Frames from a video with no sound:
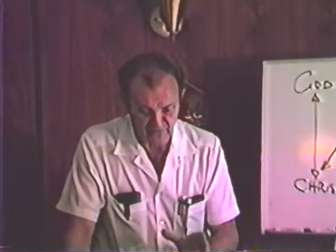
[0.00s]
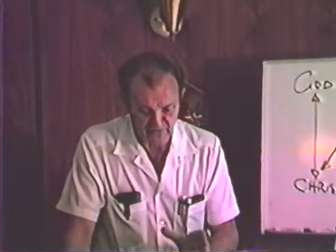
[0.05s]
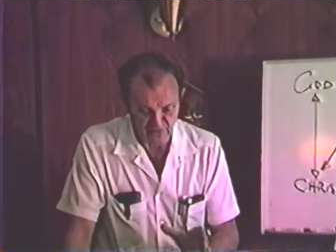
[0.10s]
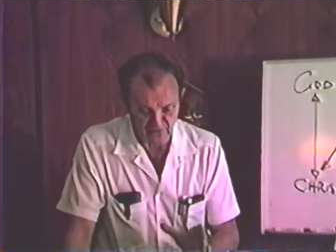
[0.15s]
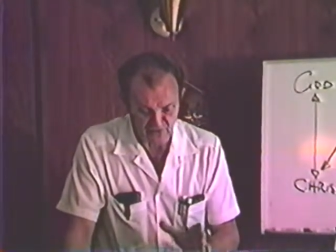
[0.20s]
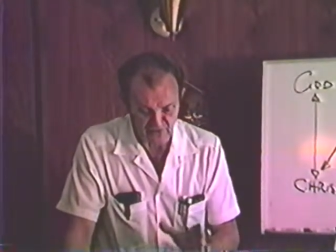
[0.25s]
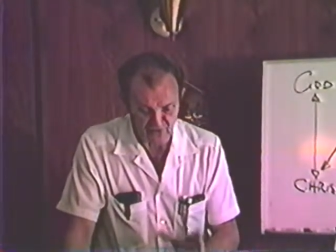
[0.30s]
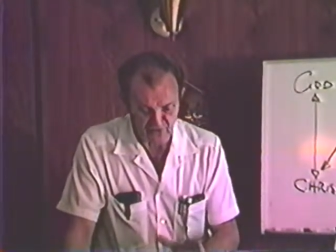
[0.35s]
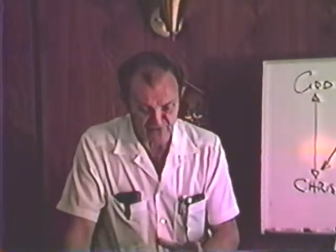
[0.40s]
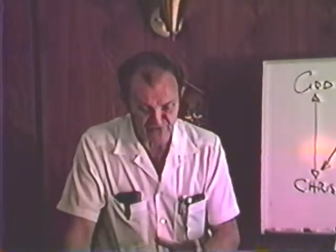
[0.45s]
the
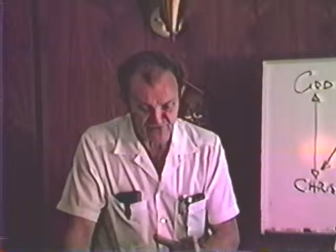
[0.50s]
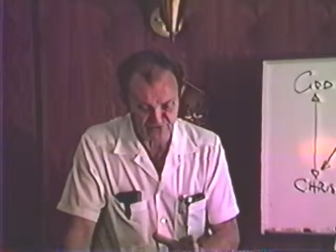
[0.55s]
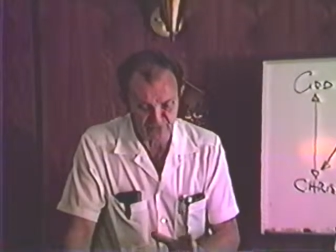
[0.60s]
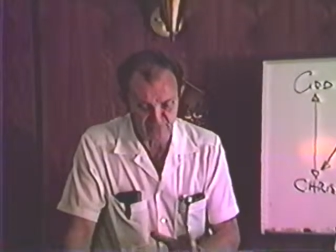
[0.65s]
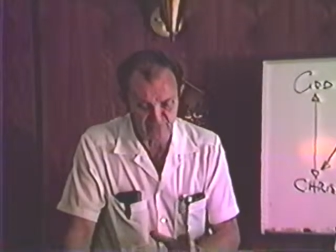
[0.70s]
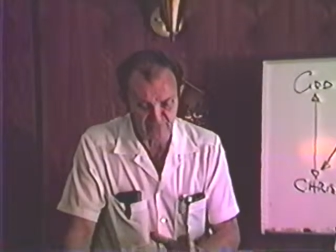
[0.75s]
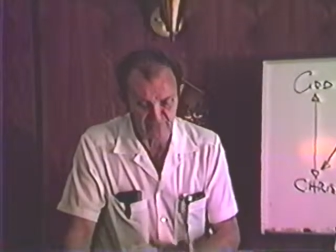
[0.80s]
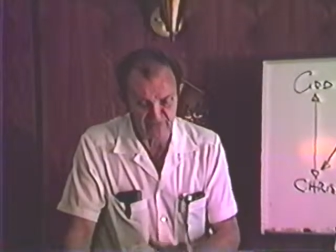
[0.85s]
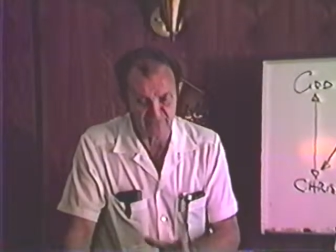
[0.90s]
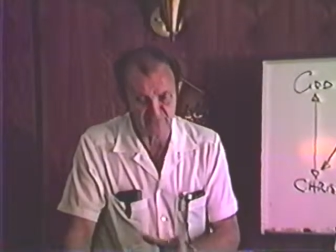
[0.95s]
cost
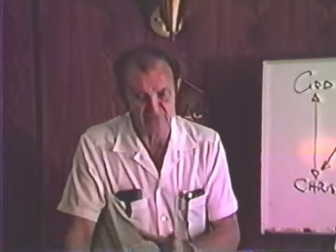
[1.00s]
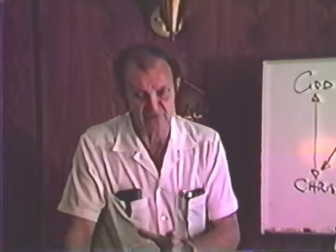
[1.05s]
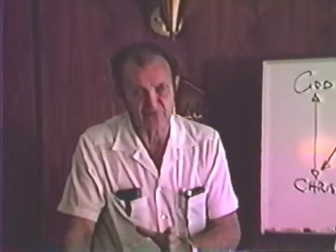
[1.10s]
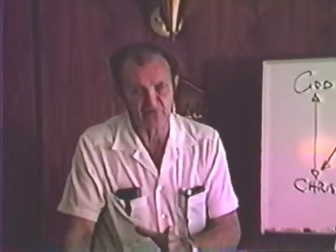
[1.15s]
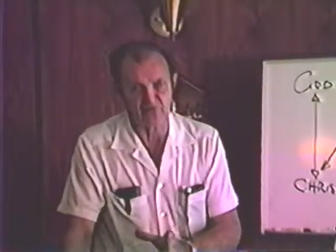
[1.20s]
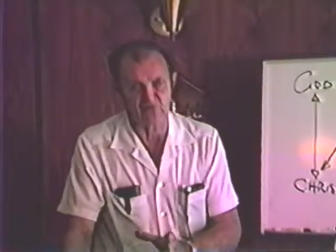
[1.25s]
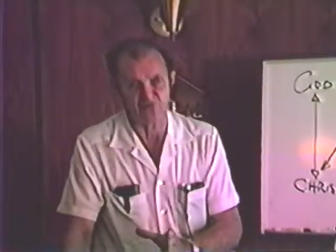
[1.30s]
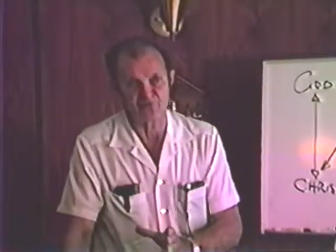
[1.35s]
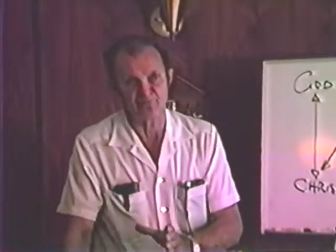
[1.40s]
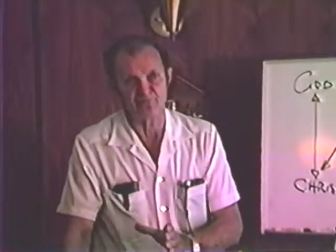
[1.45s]
of believing the
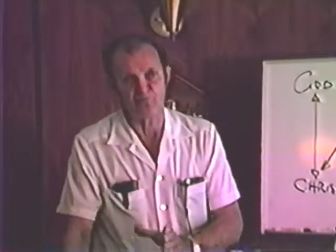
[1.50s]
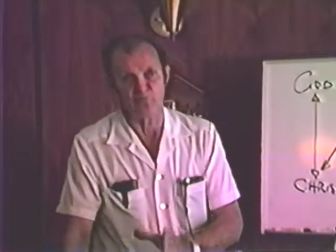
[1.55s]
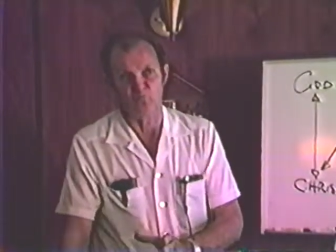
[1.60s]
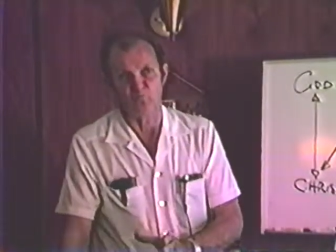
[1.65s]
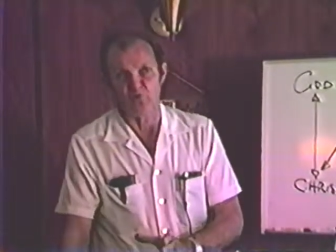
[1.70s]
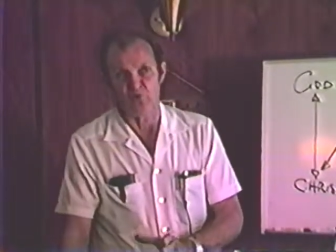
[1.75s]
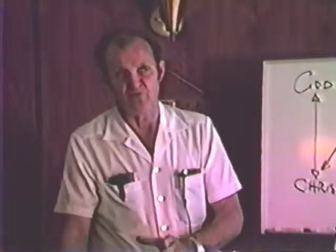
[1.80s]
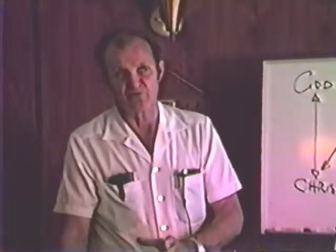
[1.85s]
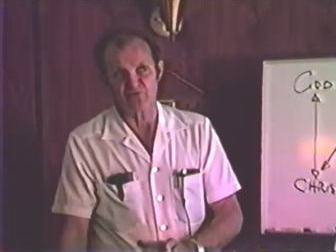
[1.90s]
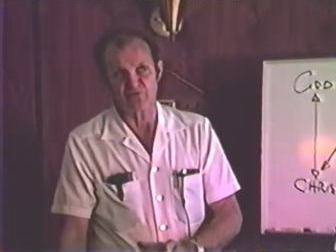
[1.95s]
gospel
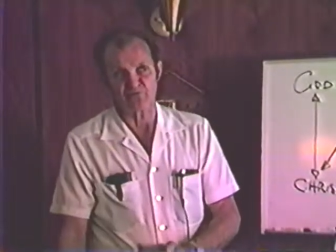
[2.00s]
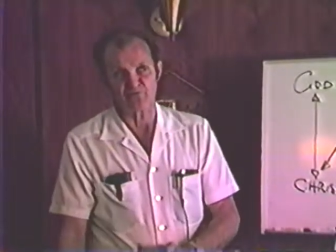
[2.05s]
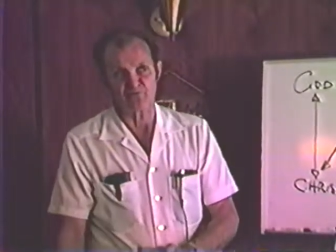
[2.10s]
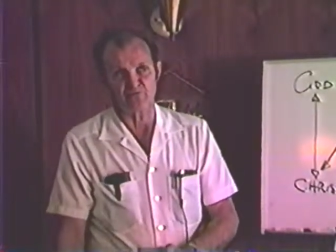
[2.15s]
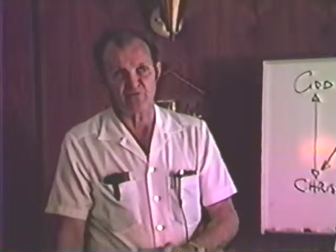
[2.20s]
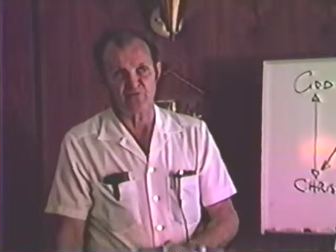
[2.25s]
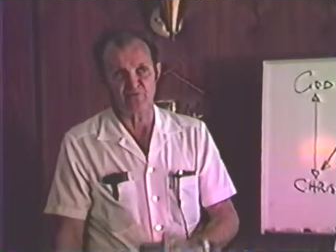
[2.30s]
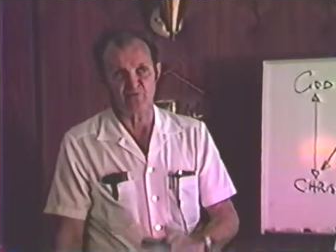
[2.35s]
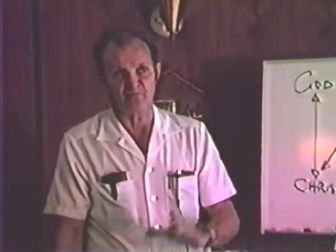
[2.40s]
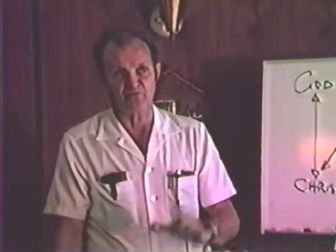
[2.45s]
was,
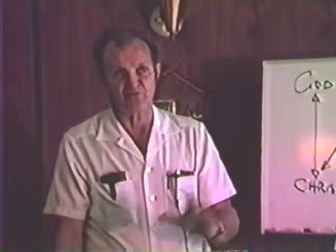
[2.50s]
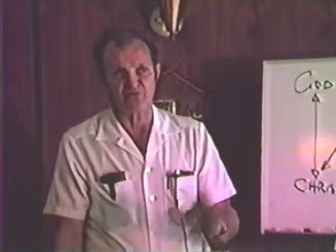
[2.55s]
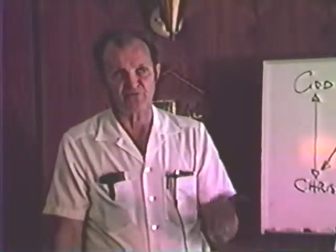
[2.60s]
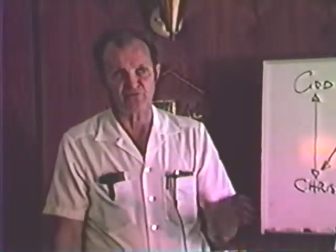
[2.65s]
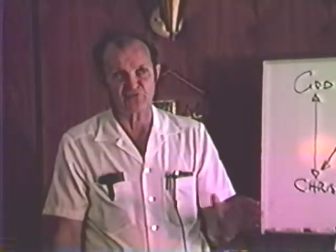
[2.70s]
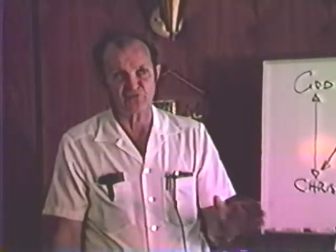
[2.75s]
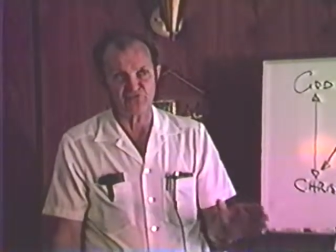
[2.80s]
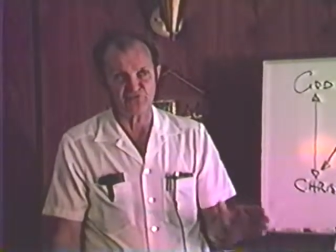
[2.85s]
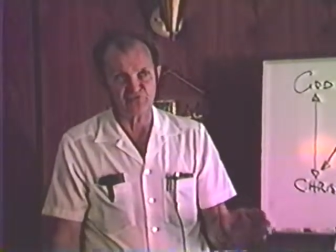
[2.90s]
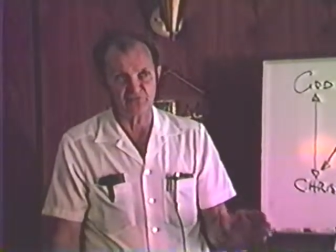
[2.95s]
whatever
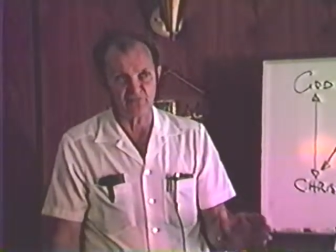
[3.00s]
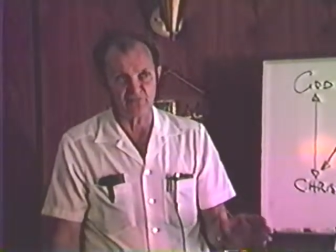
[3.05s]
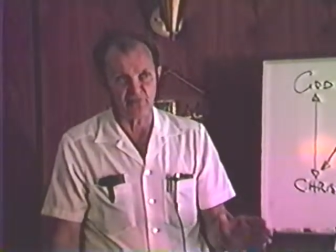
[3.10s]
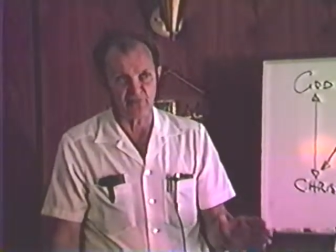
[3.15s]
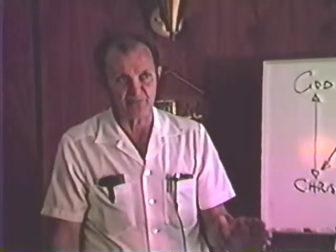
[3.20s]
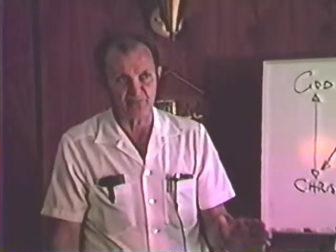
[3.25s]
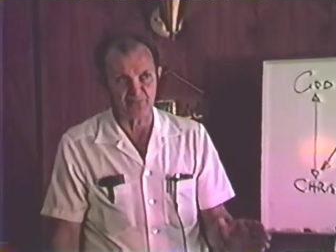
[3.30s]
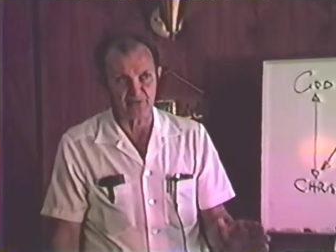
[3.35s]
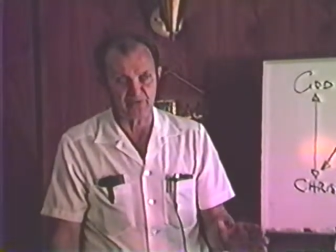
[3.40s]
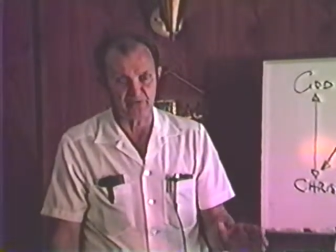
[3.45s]
persecution
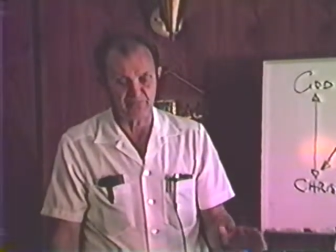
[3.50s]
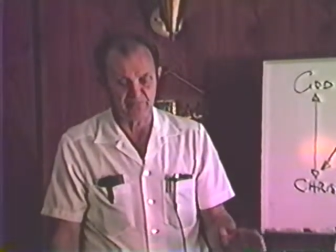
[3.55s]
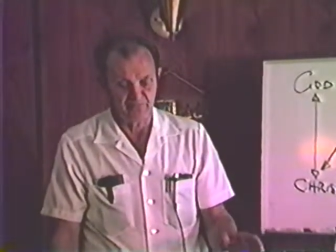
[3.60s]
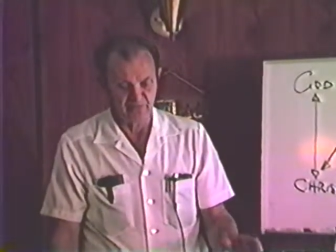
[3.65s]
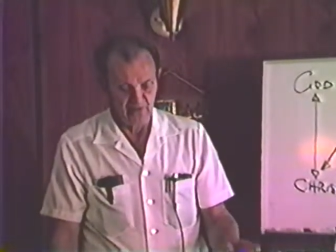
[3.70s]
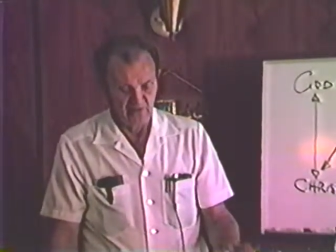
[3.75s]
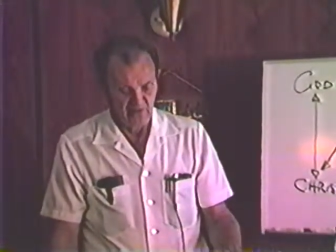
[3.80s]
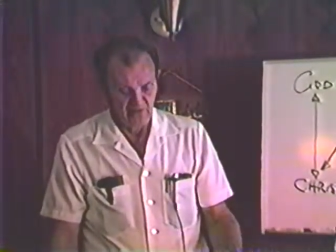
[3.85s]
might bring,